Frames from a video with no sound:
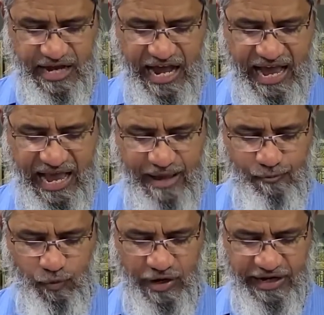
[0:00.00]
I am
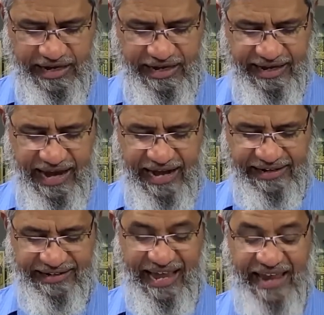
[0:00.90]
working at a
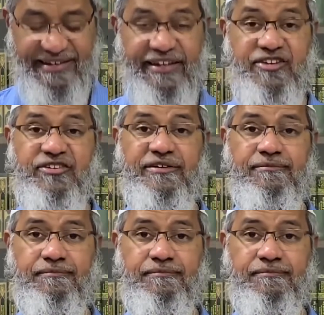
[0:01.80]
gas station